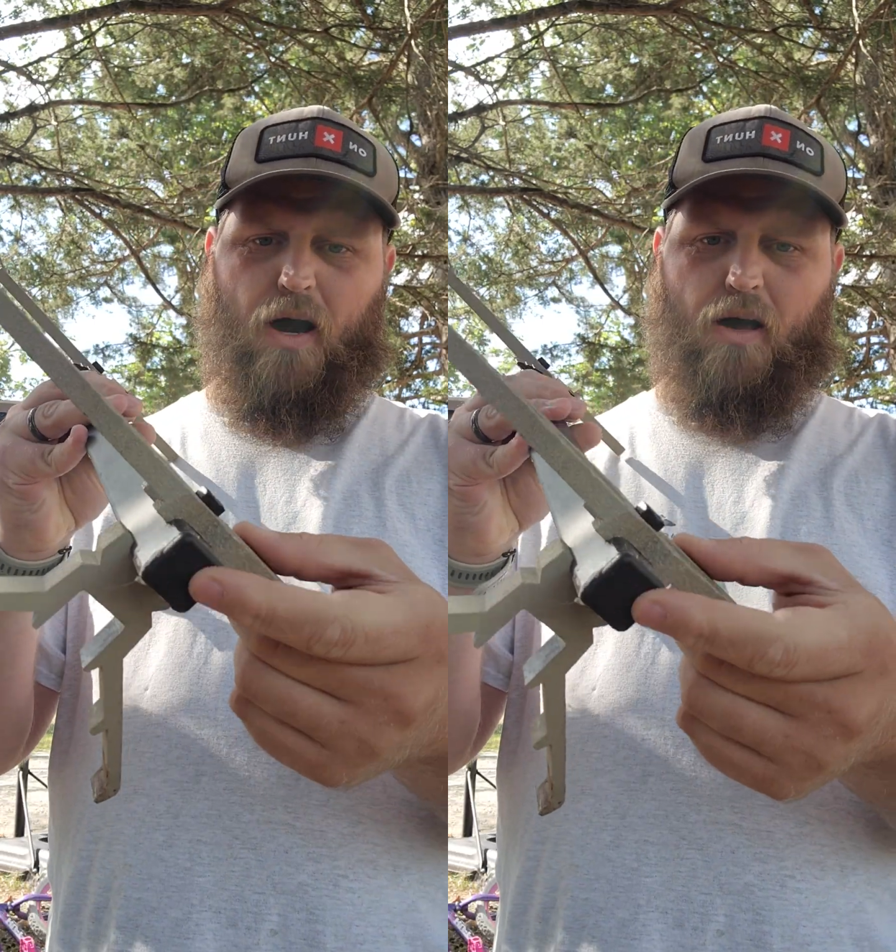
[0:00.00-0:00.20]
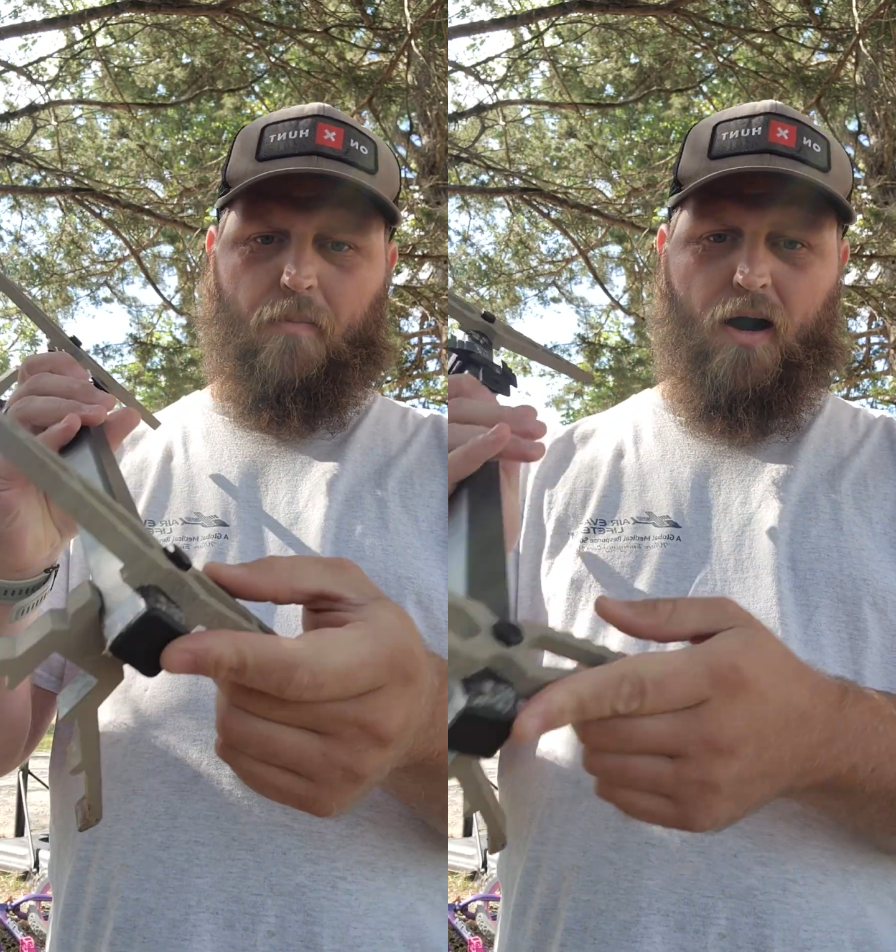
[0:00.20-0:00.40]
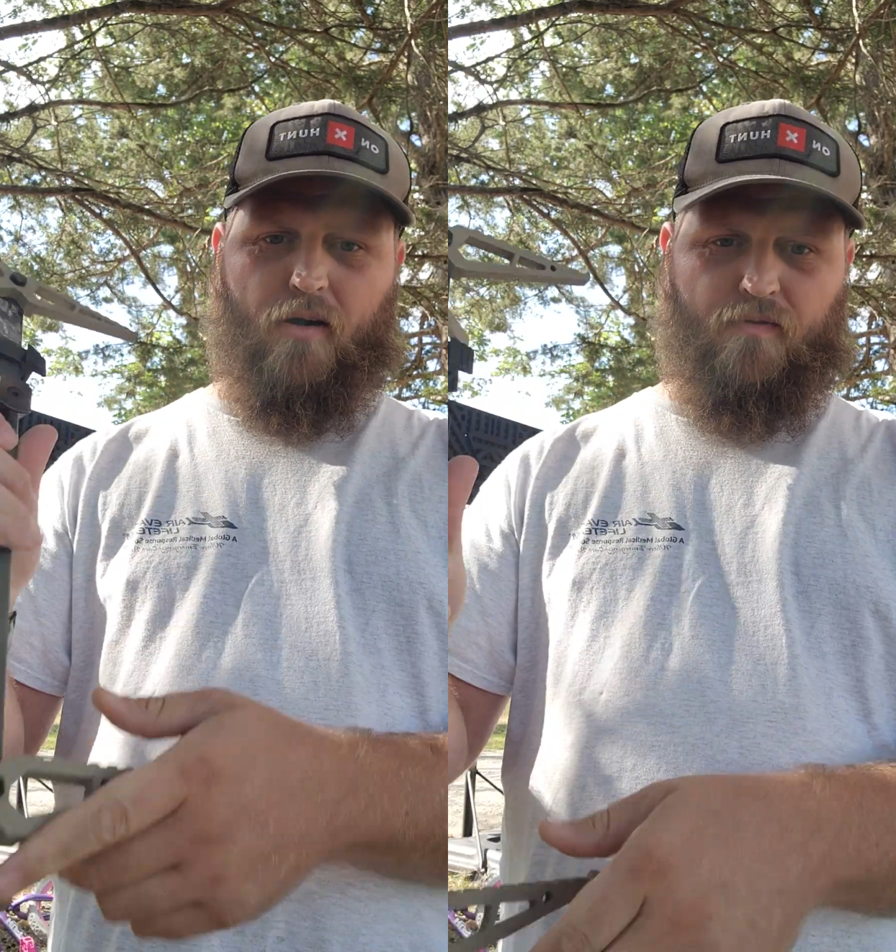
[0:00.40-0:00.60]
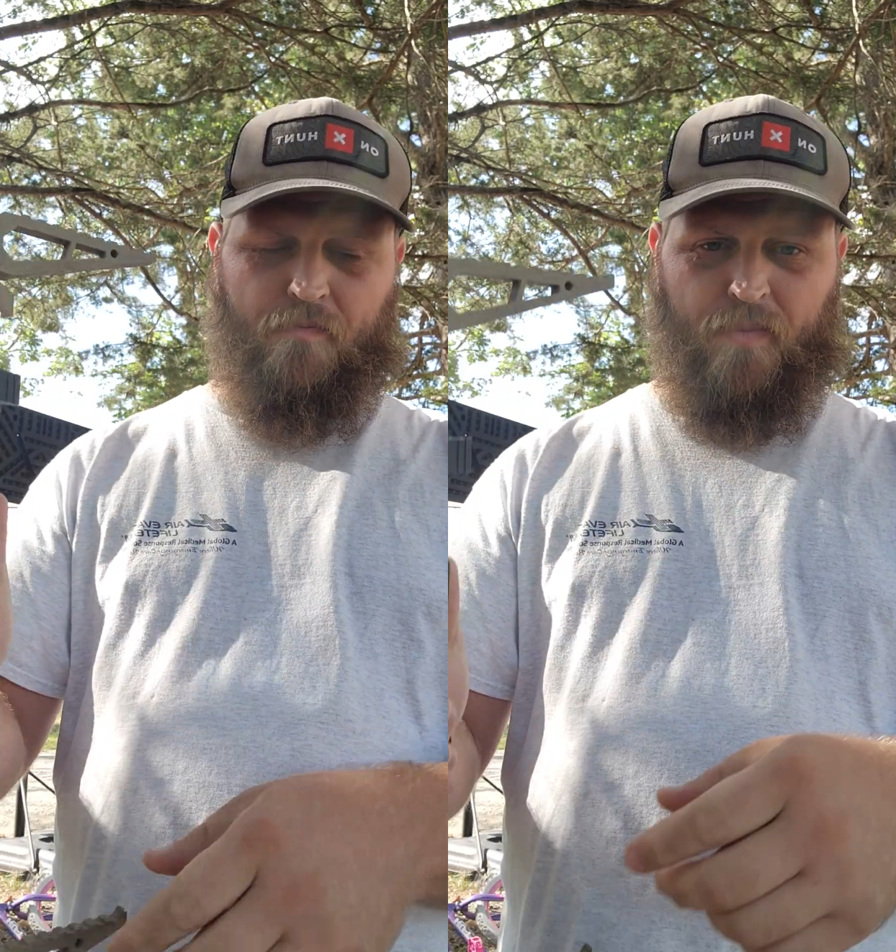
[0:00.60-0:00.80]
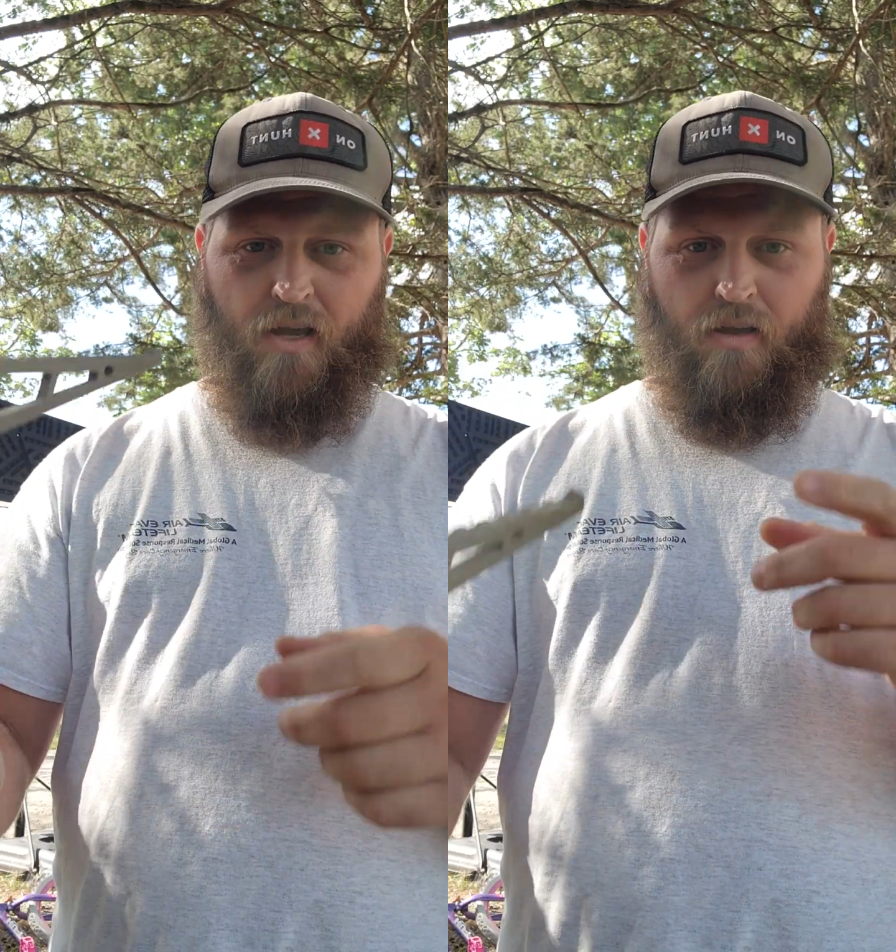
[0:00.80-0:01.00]
bottom off.
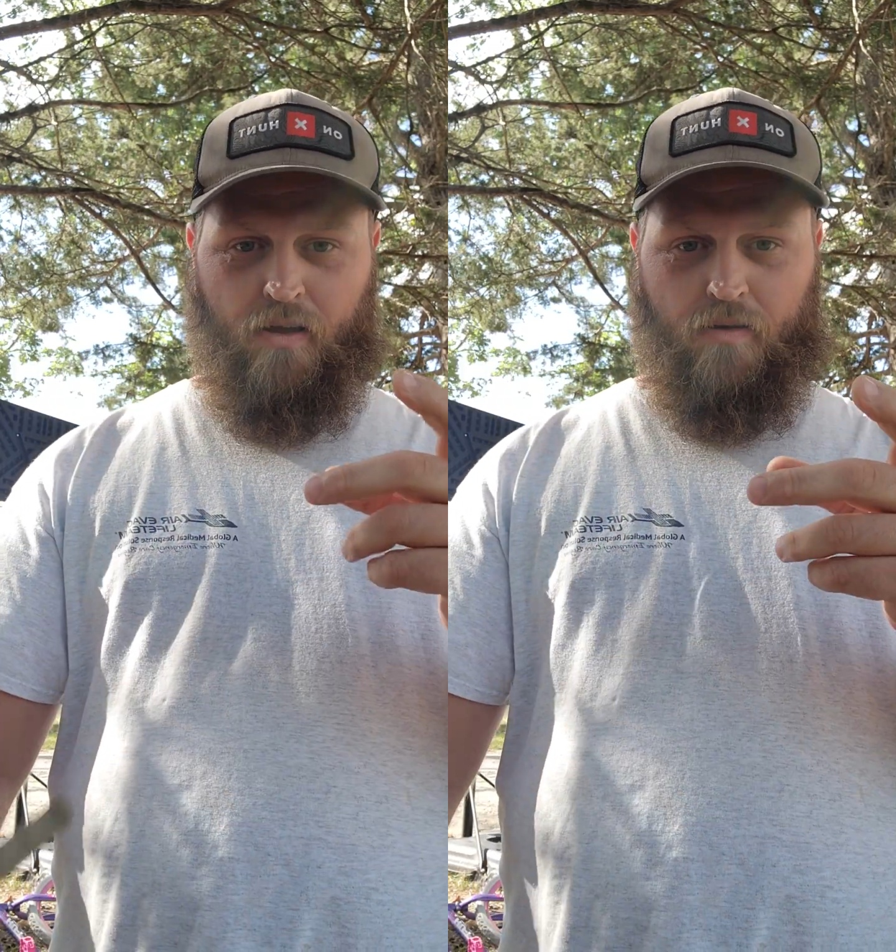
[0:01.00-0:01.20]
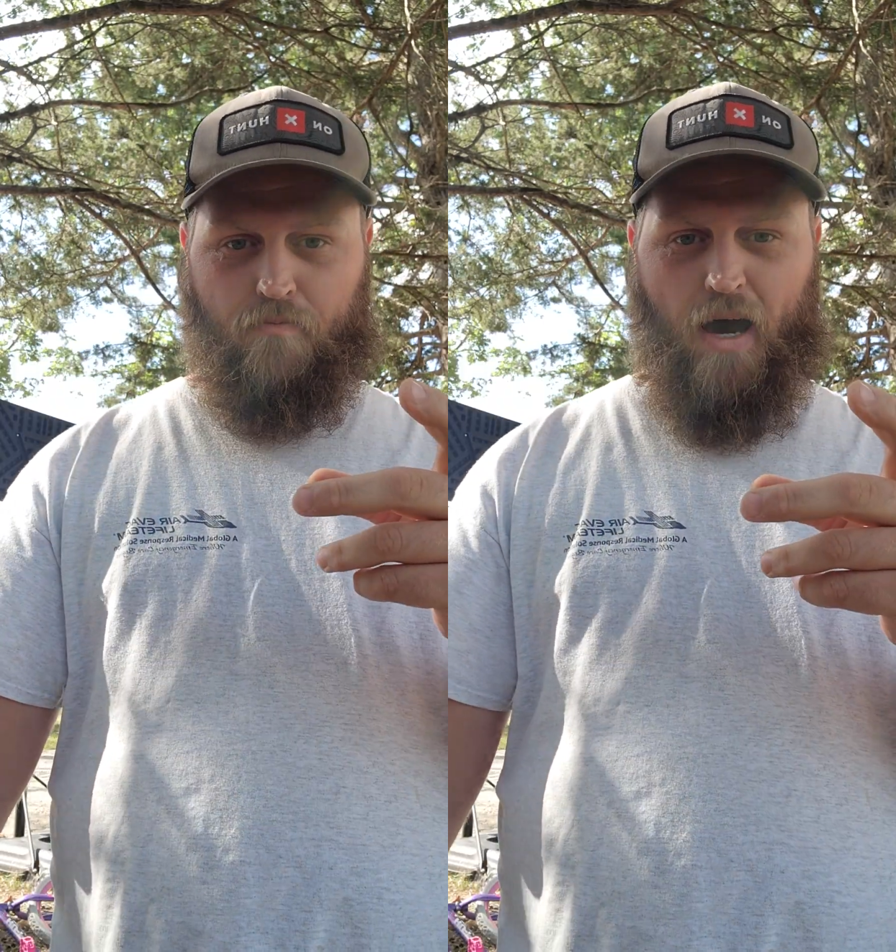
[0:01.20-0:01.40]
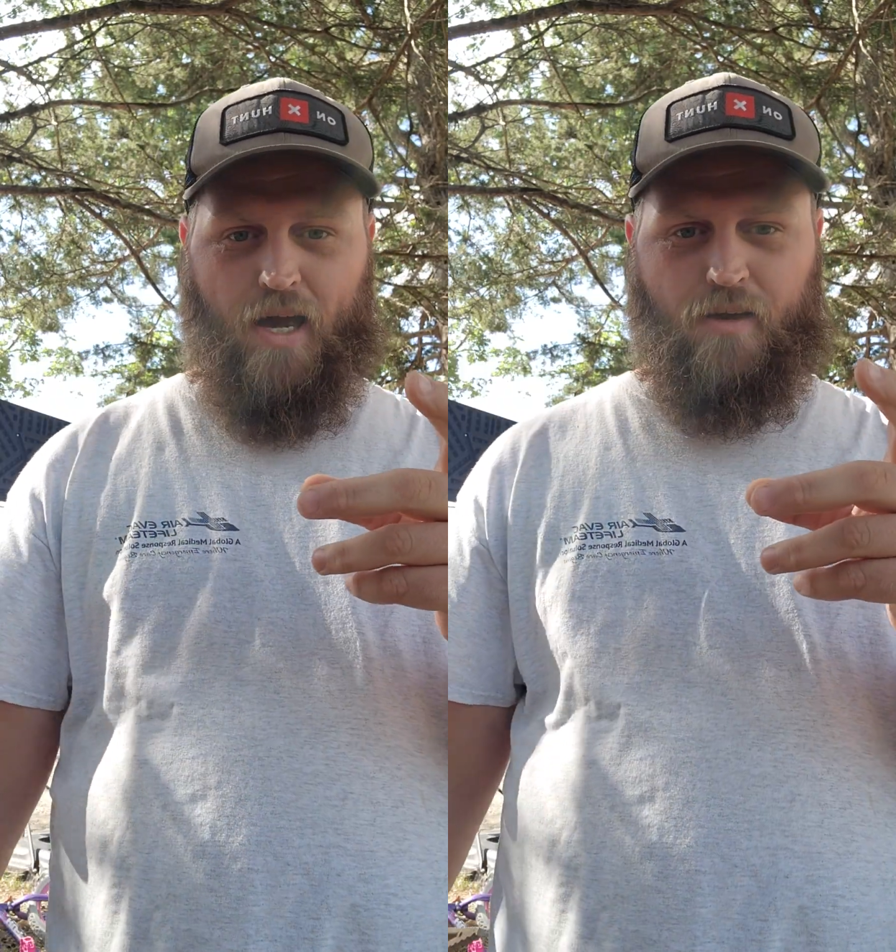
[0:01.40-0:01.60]
Buy